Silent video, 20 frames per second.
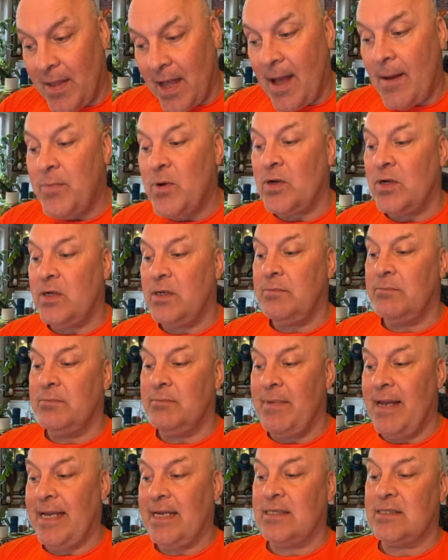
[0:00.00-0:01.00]
I'm going to
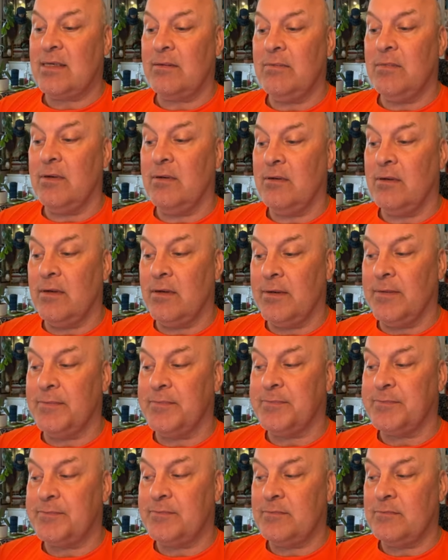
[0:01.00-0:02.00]
make some
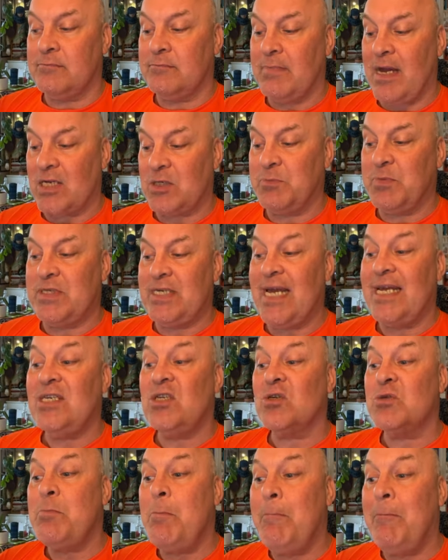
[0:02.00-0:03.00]
mashed
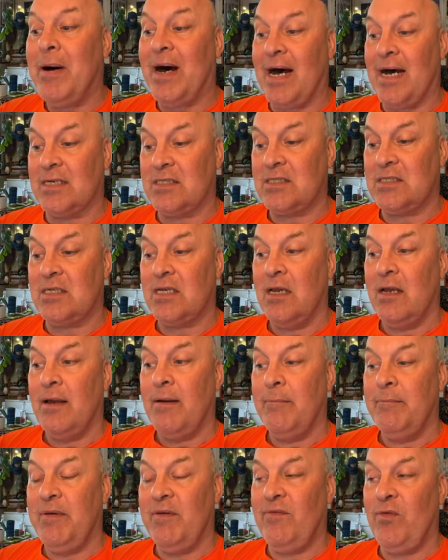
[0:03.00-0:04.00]
potatoes. But
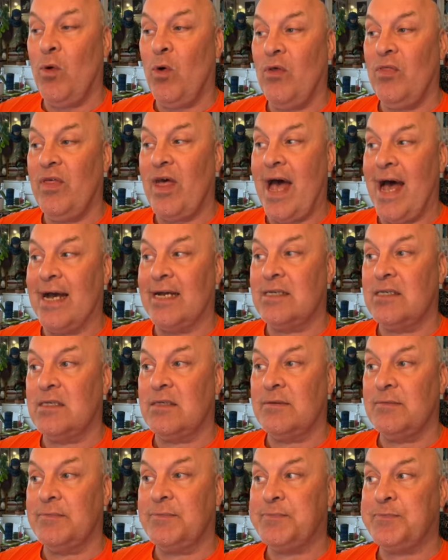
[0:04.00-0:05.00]
before that,
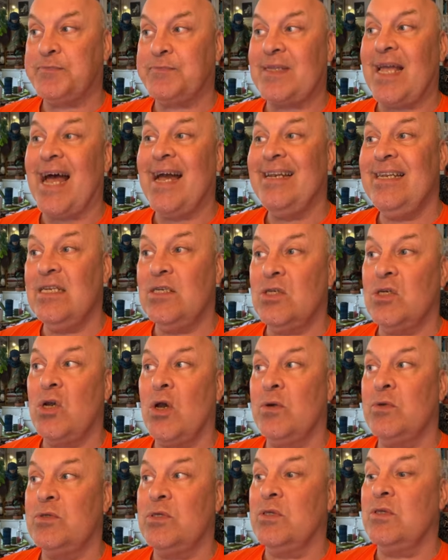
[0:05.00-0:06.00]
I need to
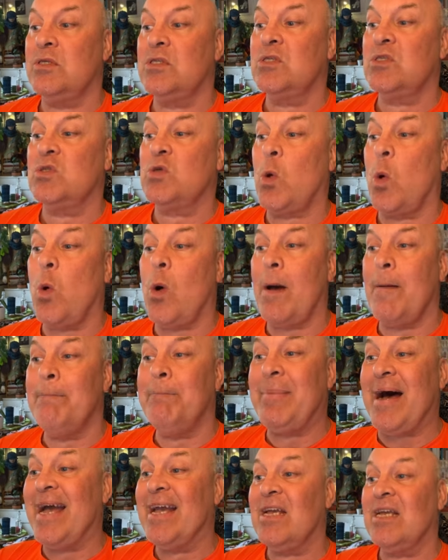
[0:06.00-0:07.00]
go to the store
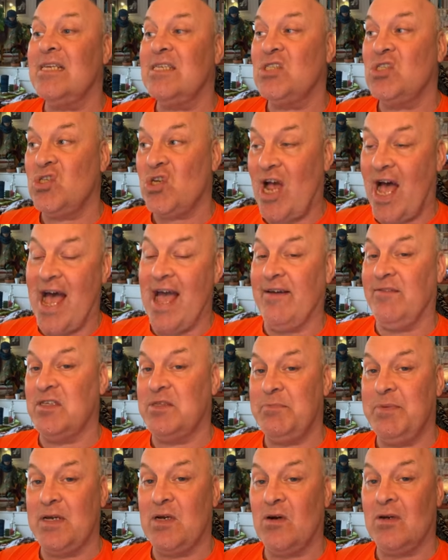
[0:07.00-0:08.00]
and buy chives
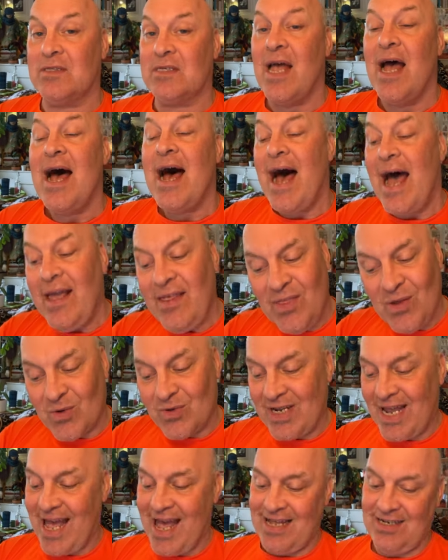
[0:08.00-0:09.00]
because I
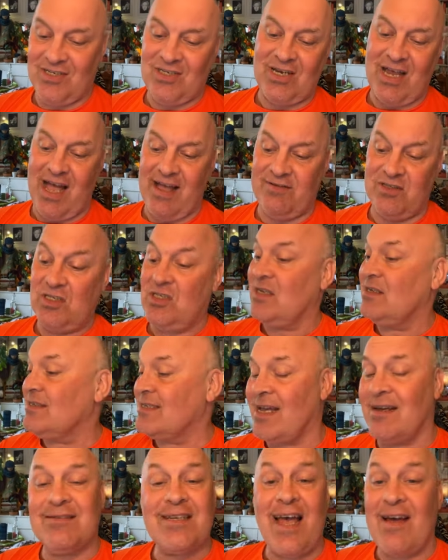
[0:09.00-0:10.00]
thought I had chives.
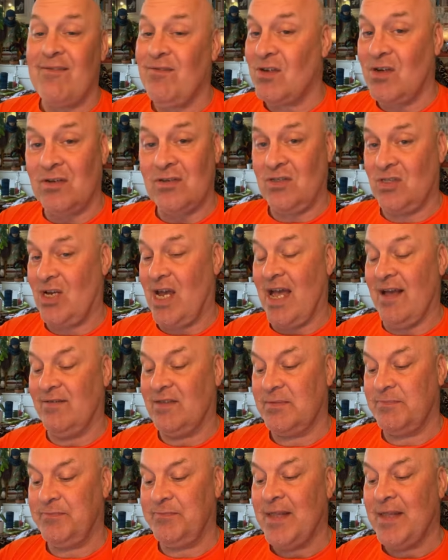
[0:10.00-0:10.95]
Turns out I haven't got chives.